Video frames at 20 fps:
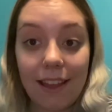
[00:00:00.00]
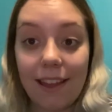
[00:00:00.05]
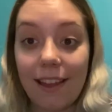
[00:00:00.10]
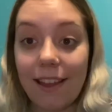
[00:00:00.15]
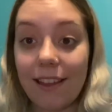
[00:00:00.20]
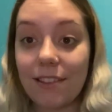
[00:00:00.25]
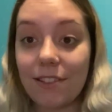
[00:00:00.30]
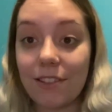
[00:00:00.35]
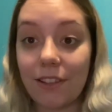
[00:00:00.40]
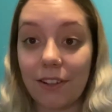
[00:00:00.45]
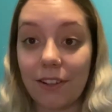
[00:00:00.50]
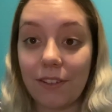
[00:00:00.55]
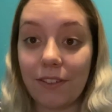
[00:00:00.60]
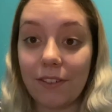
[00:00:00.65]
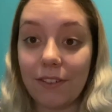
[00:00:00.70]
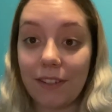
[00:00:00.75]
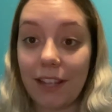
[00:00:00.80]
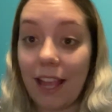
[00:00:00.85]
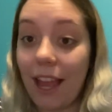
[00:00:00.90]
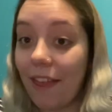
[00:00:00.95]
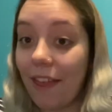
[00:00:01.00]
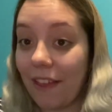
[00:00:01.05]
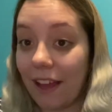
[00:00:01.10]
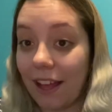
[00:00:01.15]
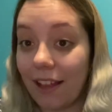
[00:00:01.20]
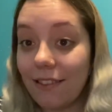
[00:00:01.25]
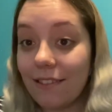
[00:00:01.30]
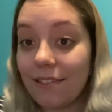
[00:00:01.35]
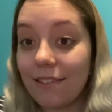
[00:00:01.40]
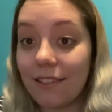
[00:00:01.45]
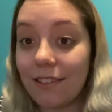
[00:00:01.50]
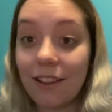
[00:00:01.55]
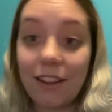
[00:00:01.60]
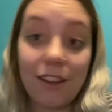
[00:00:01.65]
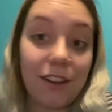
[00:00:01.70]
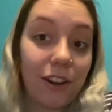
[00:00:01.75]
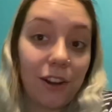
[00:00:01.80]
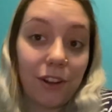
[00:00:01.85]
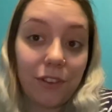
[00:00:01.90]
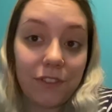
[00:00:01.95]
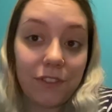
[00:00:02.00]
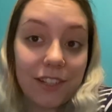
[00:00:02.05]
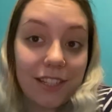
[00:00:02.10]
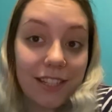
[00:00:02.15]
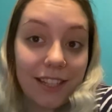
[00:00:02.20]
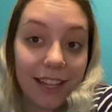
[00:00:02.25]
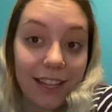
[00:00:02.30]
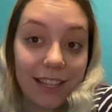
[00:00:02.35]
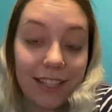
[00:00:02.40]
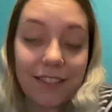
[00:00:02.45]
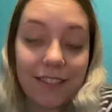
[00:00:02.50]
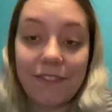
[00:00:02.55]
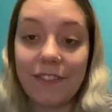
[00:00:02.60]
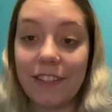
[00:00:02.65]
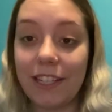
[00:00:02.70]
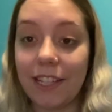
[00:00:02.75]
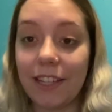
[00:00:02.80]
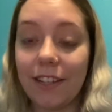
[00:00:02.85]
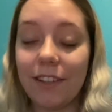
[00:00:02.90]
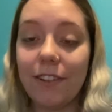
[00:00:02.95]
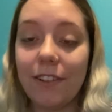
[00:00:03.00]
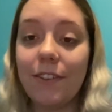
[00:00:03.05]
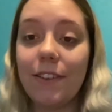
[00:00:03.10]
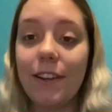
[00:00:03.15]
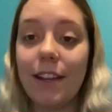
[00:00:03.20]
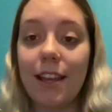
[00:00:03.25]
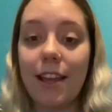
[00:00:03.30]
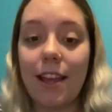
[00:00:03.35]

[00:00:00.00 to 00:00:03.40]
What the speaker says: so yeah, that's all for today's video.